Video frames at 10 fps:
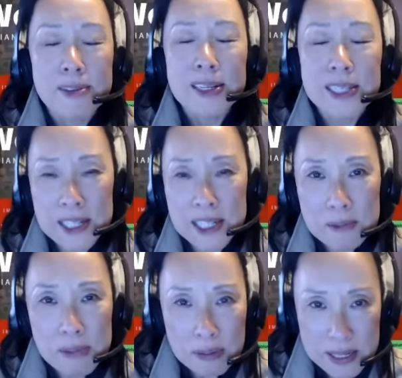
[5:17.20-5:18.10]

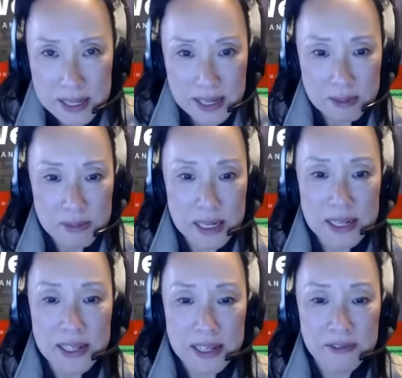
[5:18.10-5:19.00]
Changing public sentiment
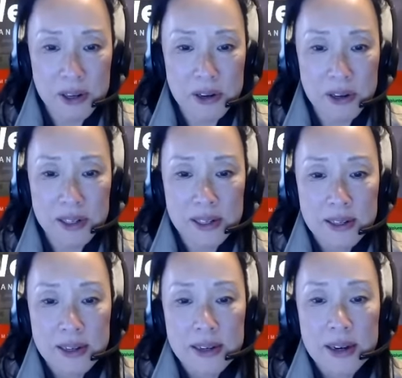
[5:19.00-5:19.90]
is difficult.
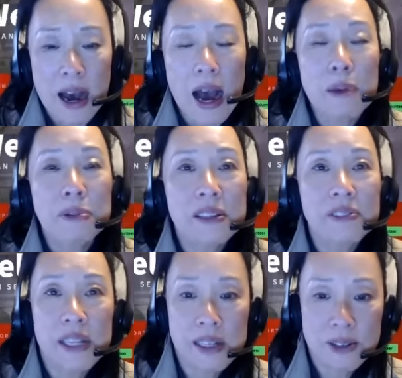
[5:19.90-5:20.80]
I
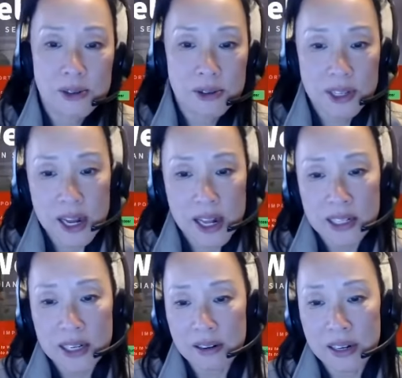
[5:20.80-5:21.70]
believe the answer is
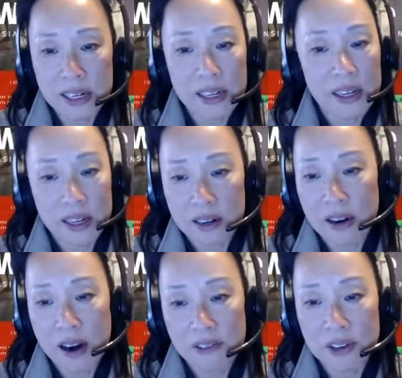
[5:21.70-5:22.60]
solidarity in
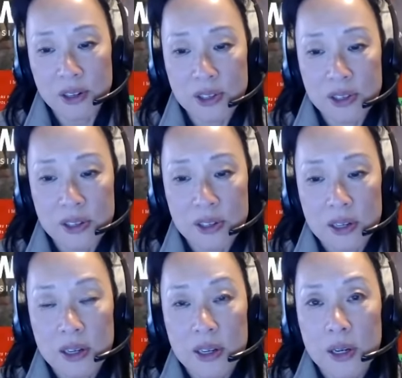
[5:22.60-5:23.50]
our efforts.
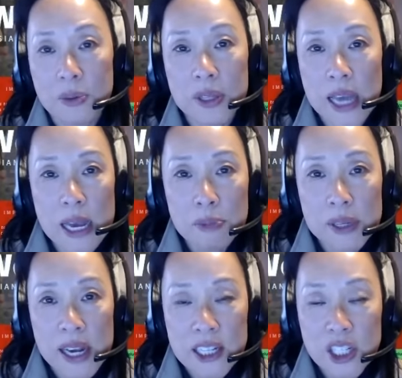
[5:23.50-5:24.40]
With
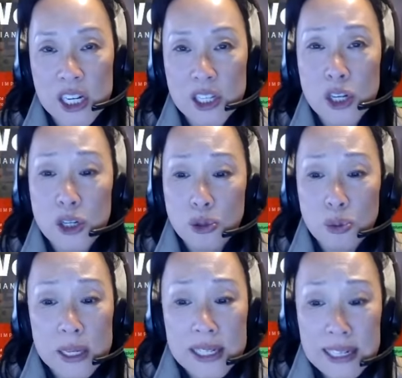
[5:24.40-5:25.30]
APHA's
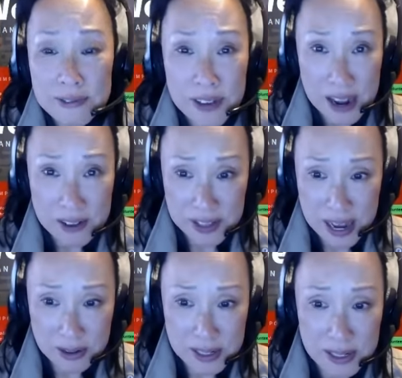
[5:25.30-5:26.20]

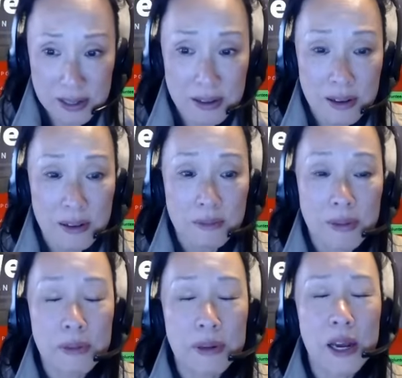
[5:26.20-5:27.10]
25,000
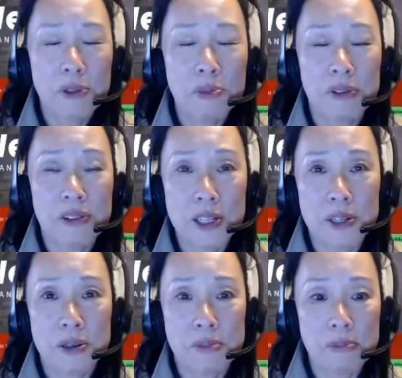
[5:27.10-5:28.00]
public health
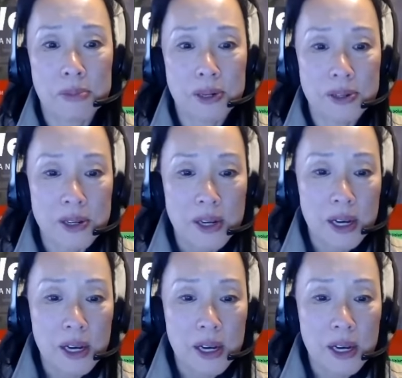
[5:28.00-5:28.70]
professional members,